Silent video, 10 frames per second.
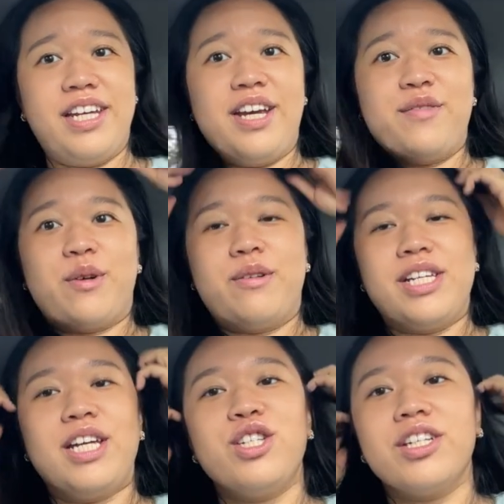
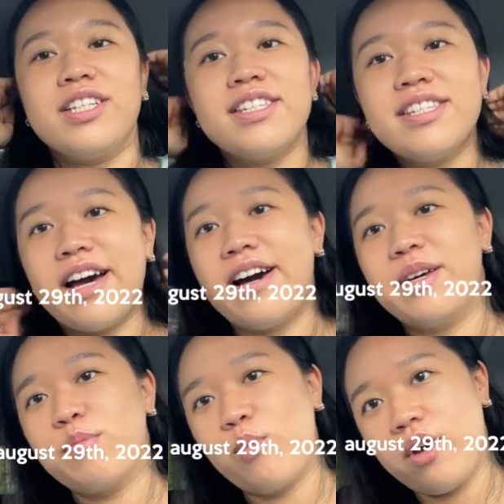rotations. I
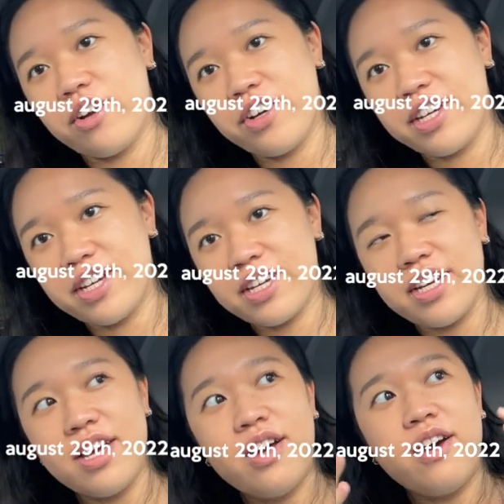am
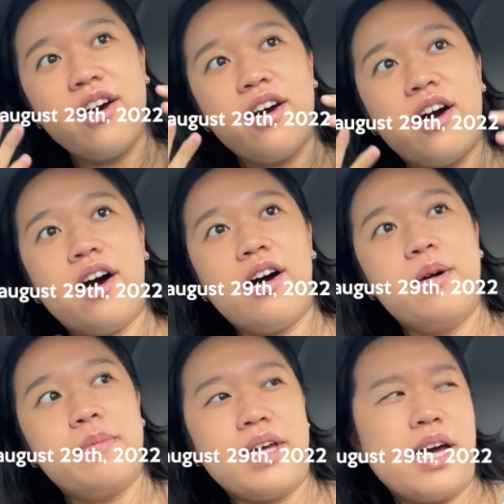wearing
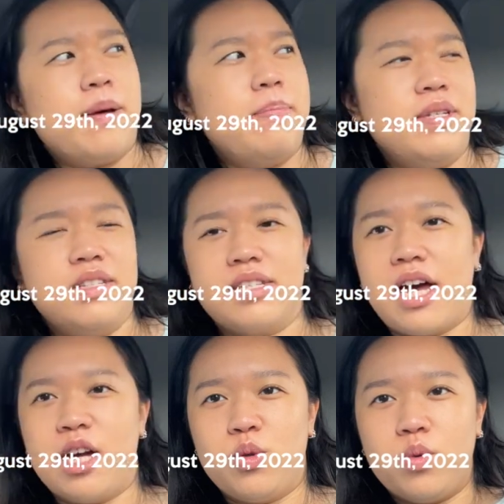um, ca business
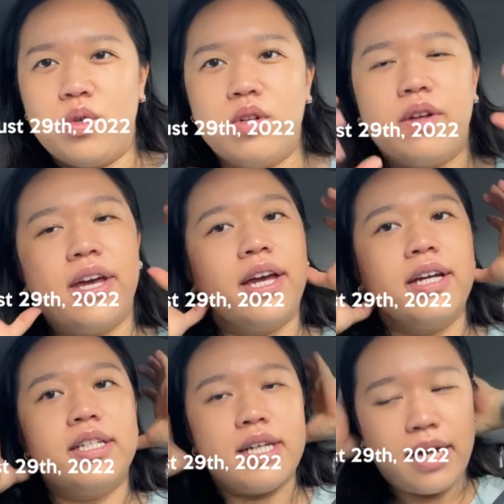casual
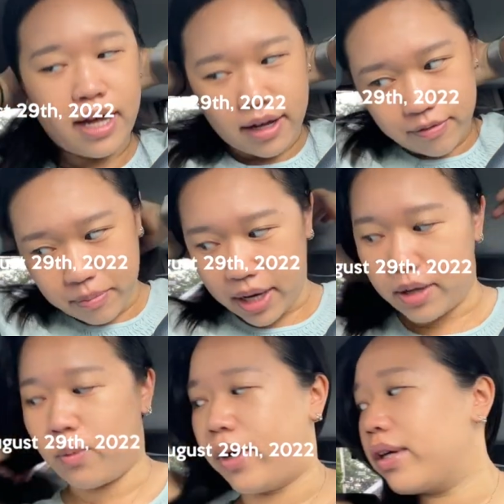and I have
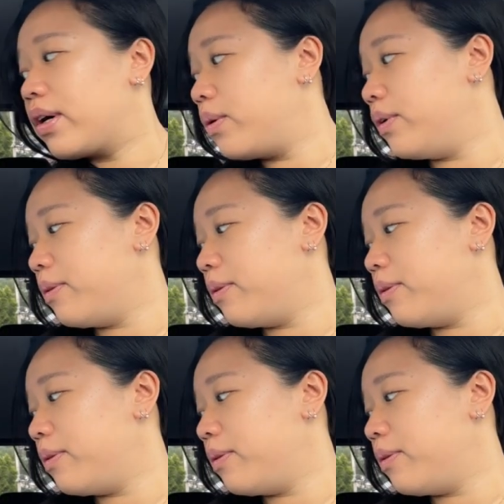my white coat with